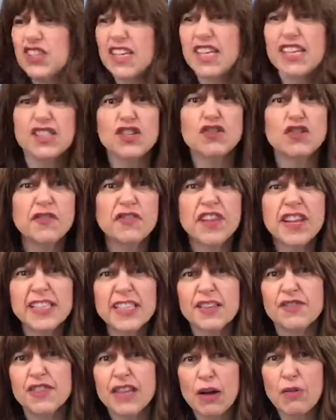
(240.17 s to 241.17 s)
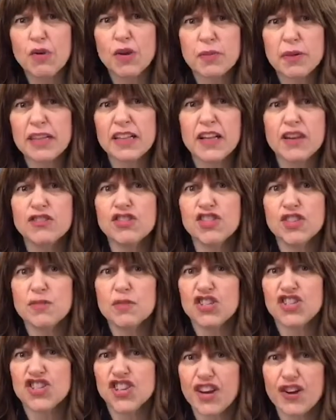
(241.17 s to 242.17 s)
gets so defensive, and I want to be close to him
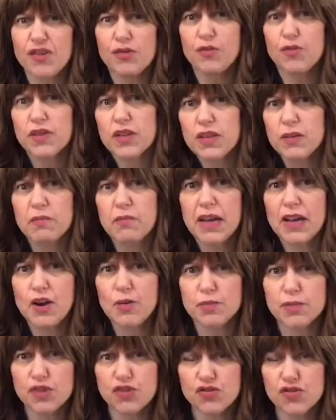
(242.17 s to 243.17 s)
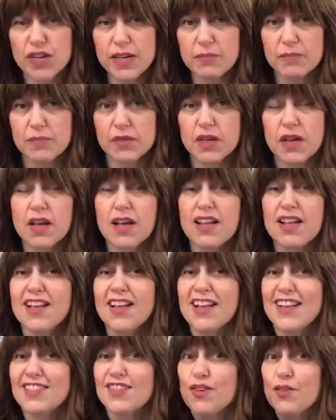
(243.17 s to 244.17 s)
and share with him my hopes and dreams.
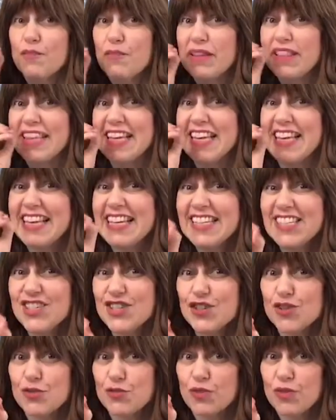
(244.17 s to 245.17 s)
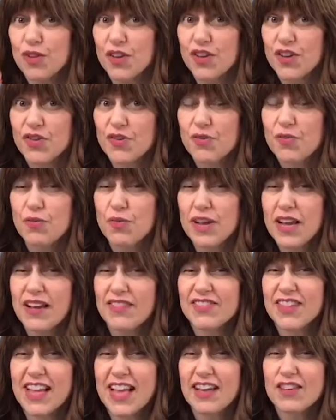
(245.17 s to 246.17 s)
So, but the issue that you we
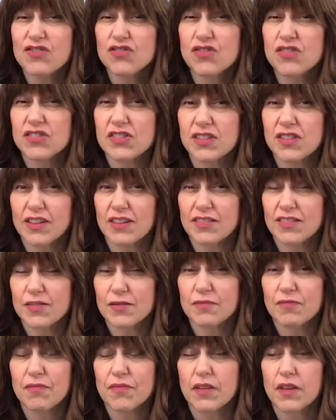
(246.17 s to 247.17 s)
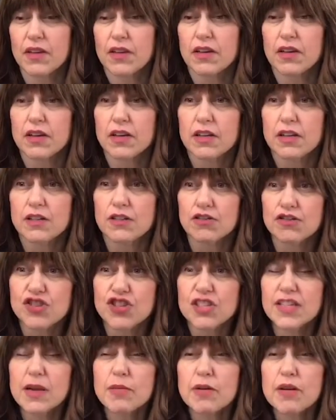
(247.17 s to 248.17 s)
have to ask ourselves. So
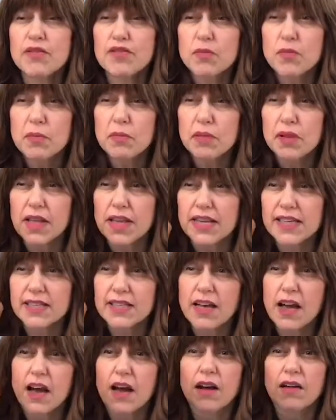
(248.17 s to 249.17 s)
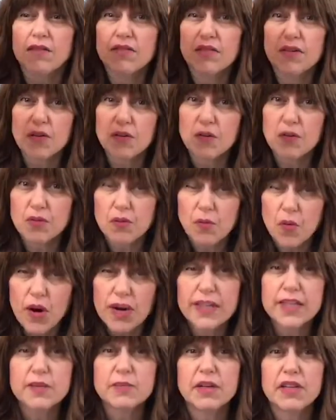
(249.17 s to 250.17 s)
she's coming from a place of
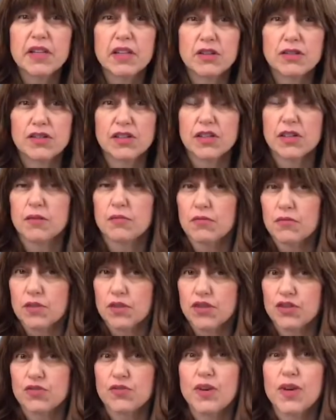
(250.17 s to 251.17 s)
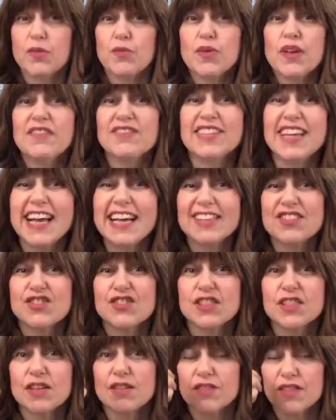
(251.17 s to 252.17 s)
wanting to be close to him, which is great. We have to ask
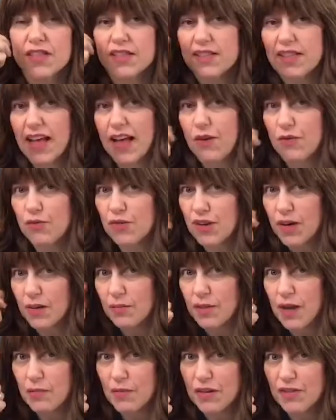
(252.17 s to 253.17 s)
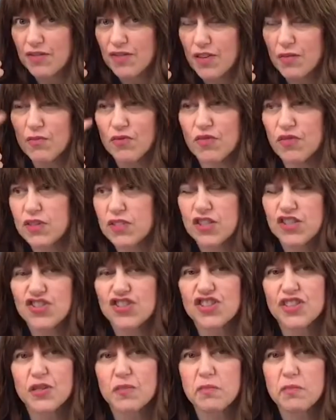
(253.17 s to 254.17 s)
ourselves: Is that where I'm coming from, or is it
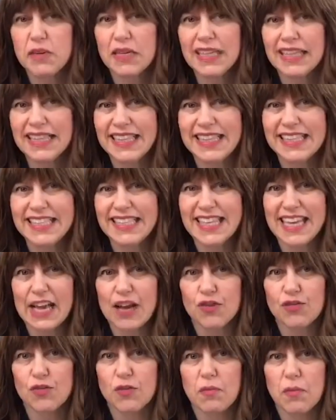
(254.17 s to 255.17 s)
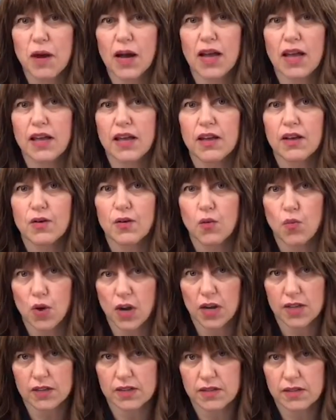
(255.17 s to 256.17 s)
just me listing out my
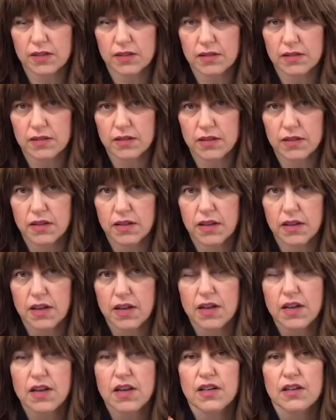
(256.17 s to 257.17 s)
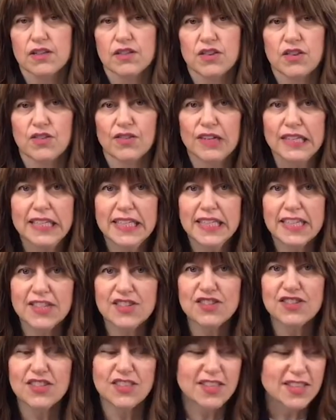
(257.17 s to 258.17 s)
wants? So
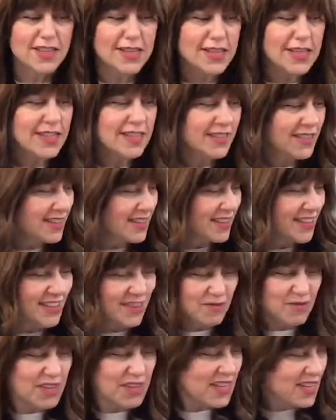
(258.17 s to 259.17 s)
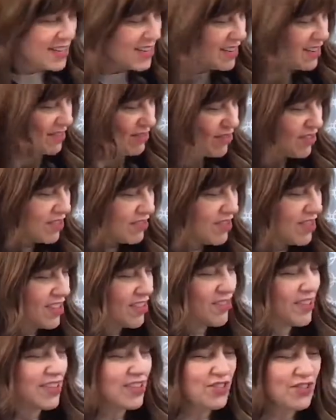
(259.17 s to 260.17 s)
here's the we need a what, what can
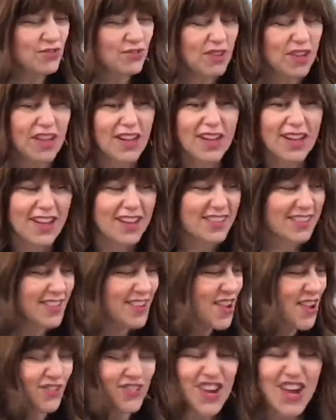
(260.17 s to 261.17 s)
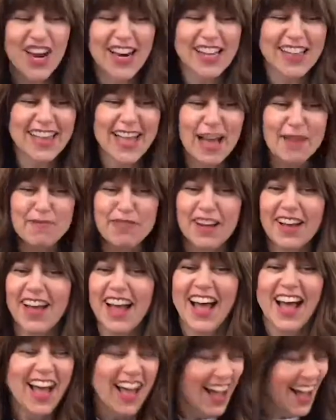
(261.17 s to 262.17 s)
we do? no, not a clap. A
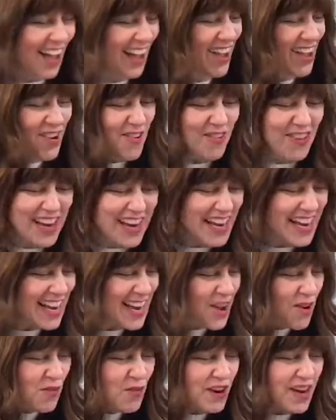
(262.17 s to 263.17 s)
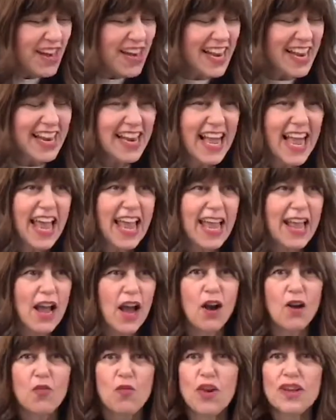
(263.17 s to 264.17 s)
clap. Oh we my need, gosh. We need a,
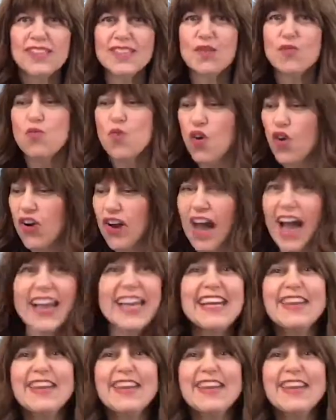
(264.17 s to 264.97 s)
clap uh, what's a warrant? I need